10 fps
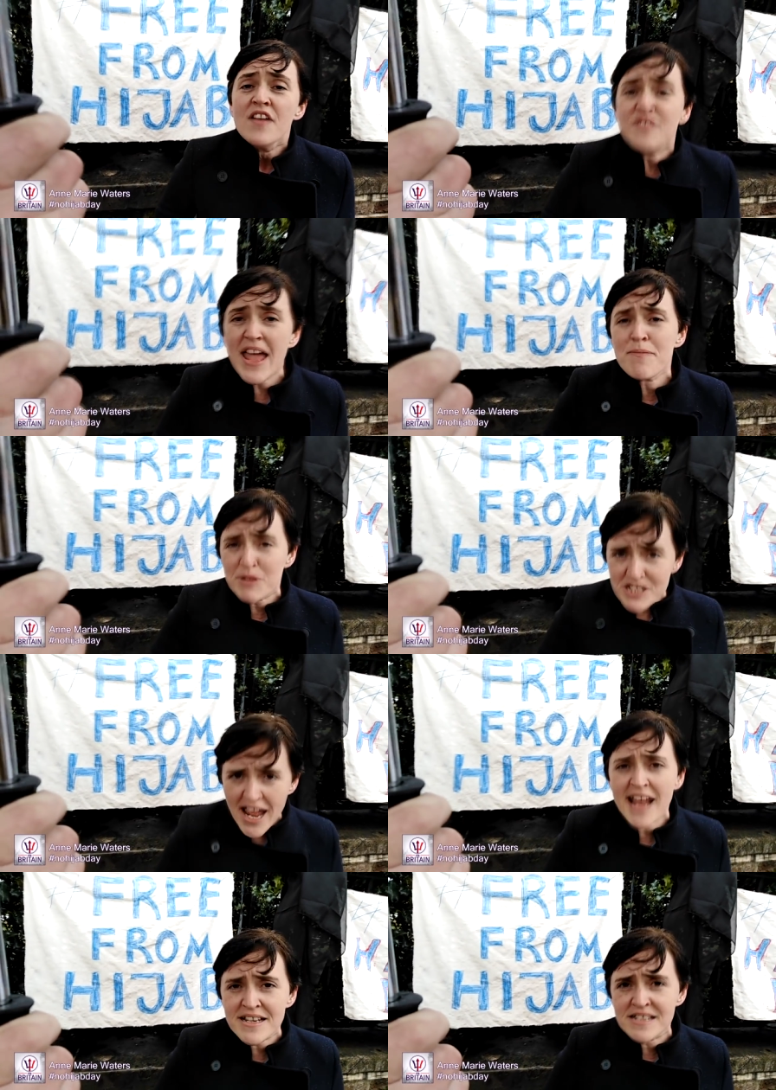They
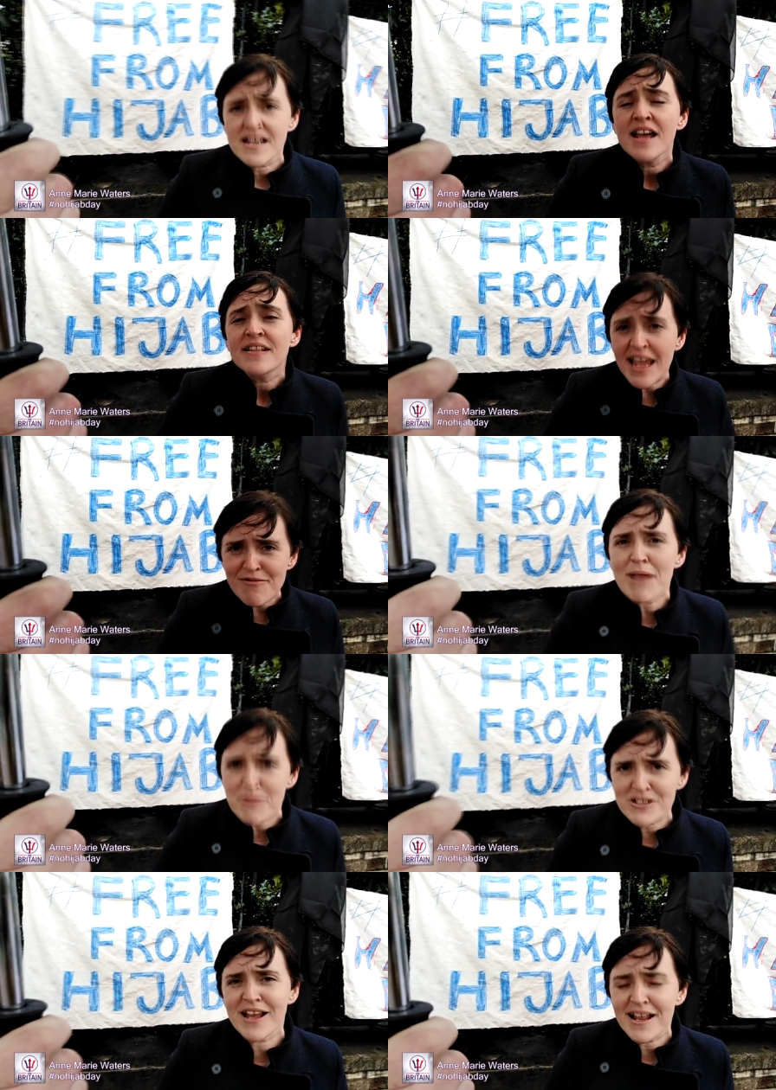pretend they
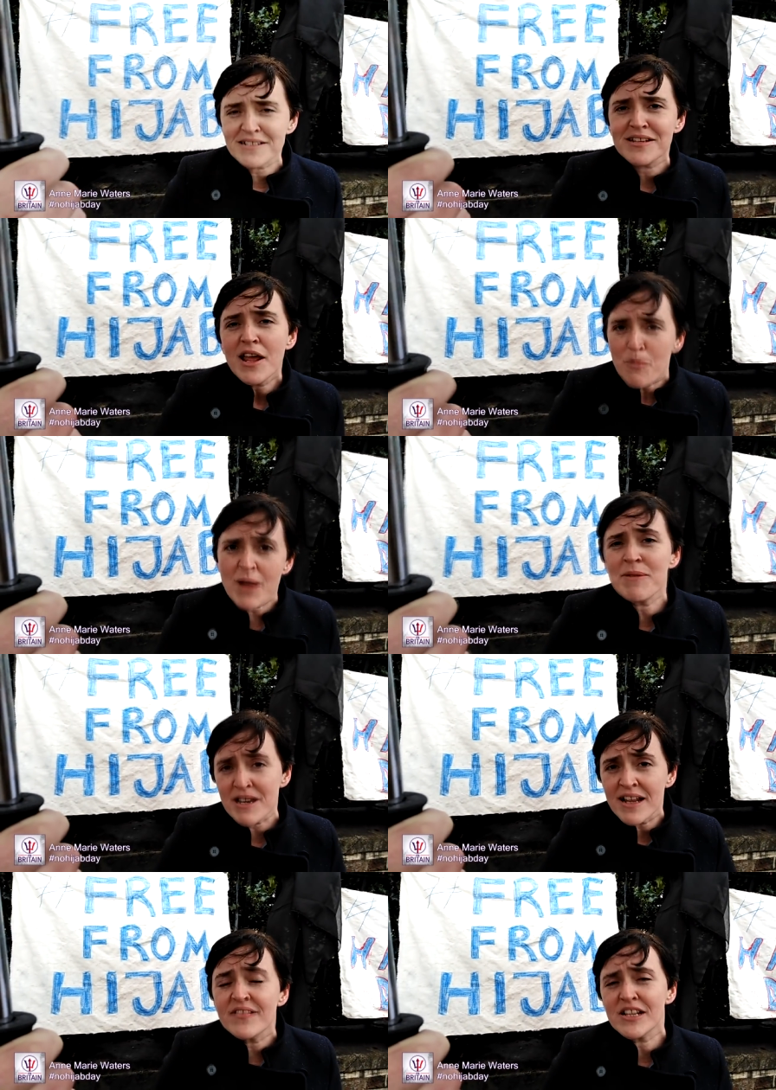represent
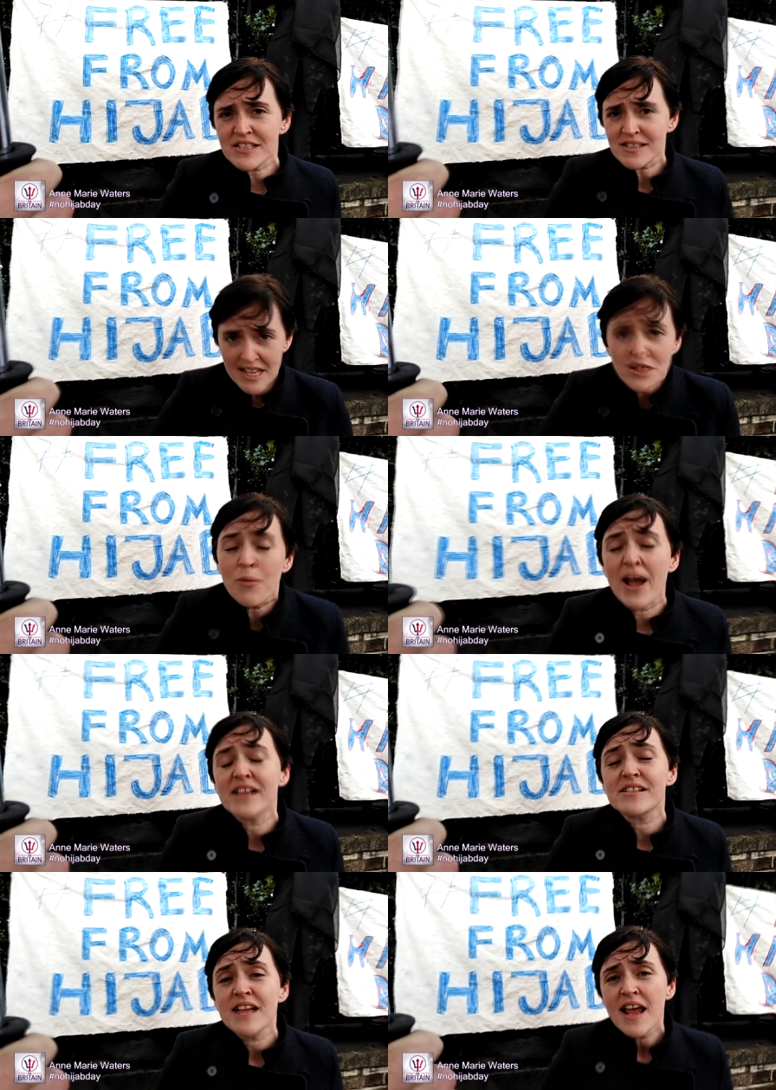women in, this, in the
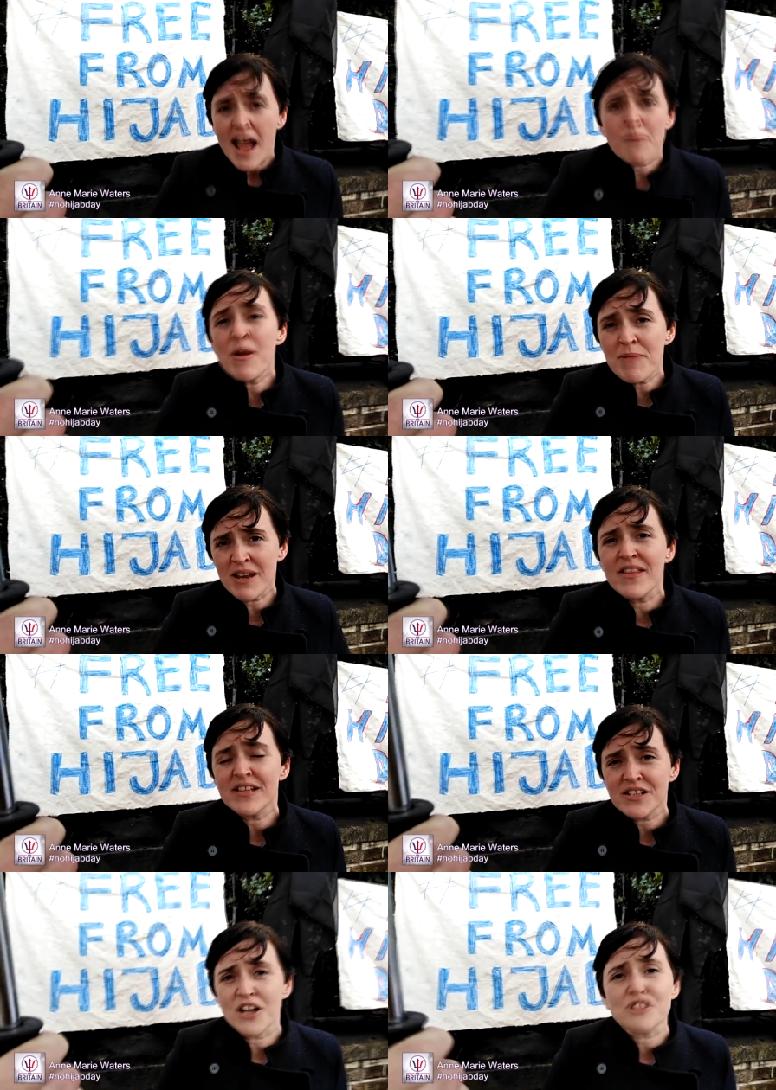West and women in
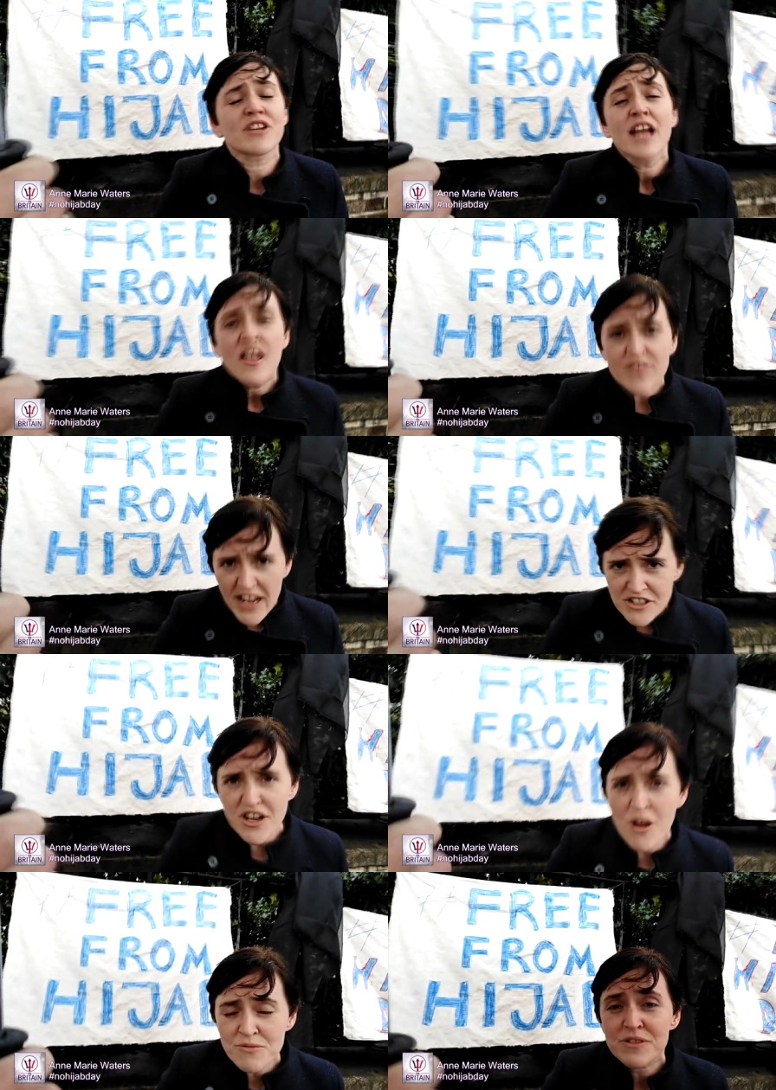this country. They
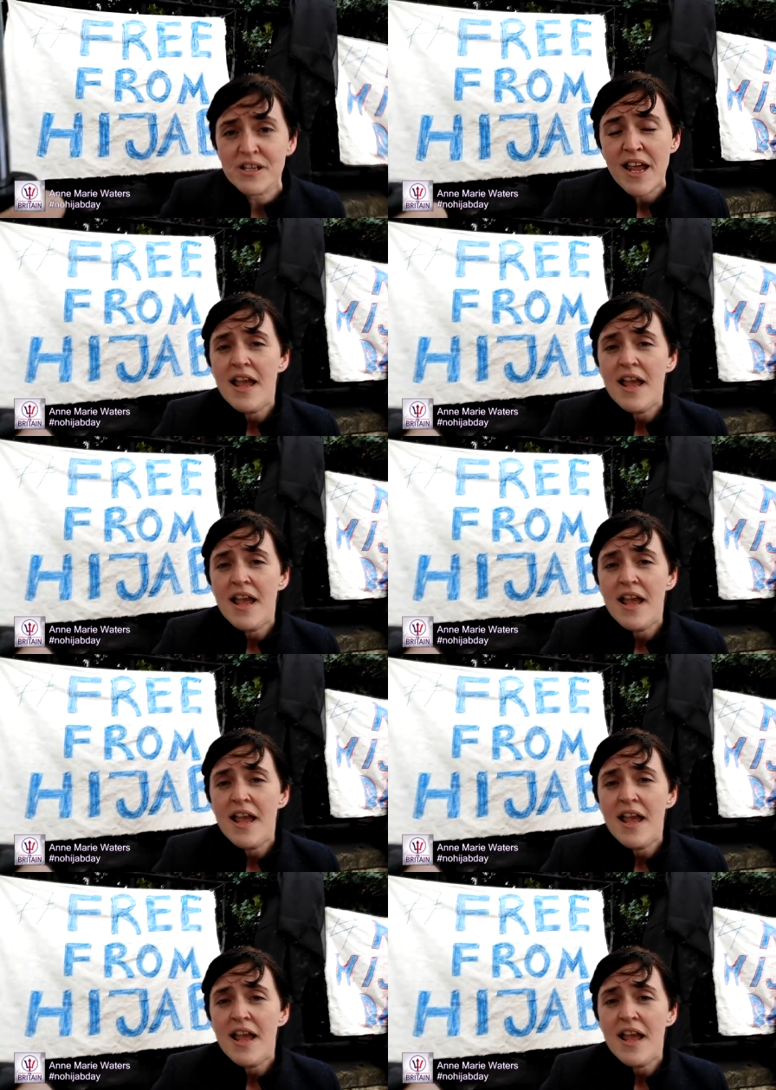don't.